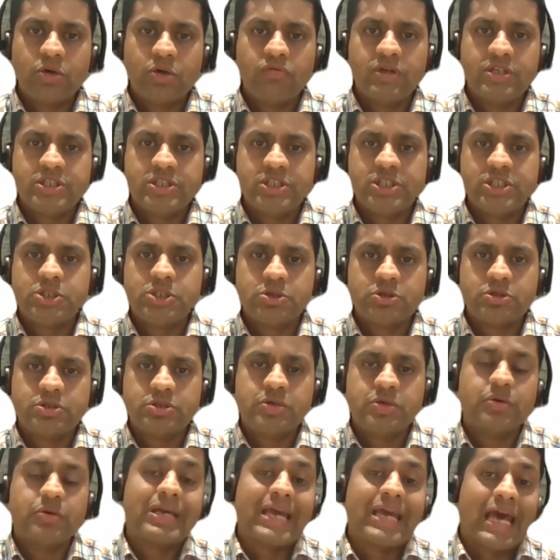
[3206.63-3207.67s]
to which tissues
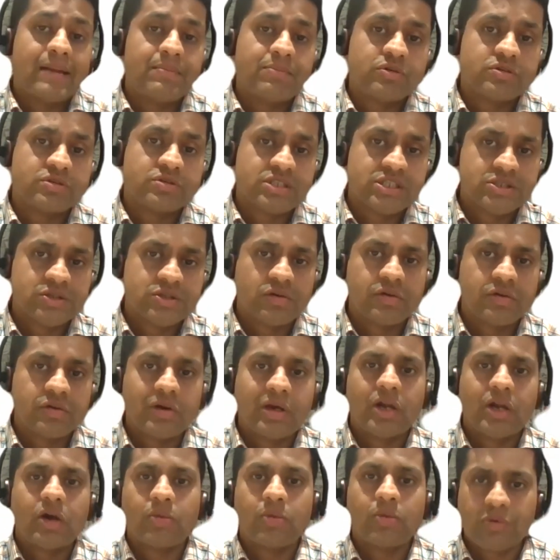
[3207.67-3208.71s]
you can process or you
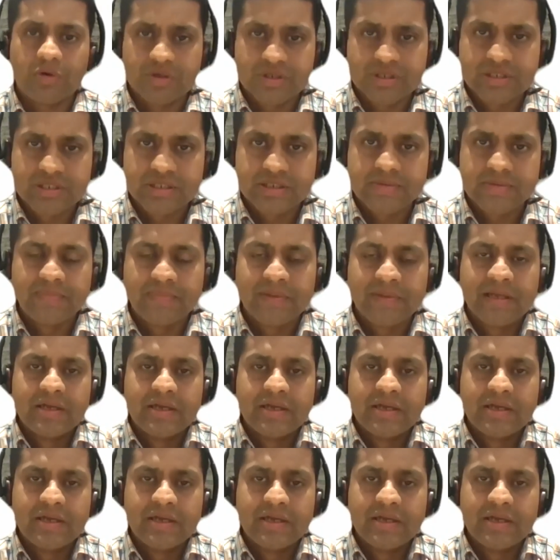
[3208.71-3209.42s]
cannot process.